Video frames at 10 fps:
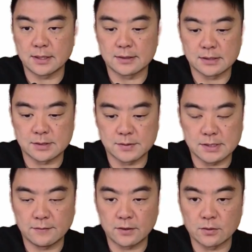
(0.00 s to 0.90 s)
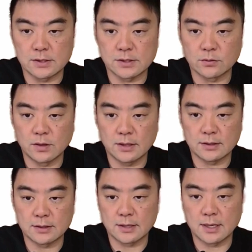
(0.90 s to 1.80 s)
and the specific ones you want
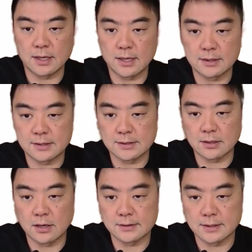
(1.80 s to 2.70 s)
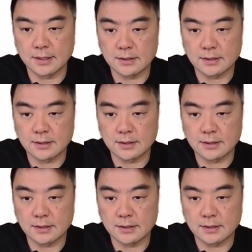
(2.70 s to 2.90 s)
are these guys here.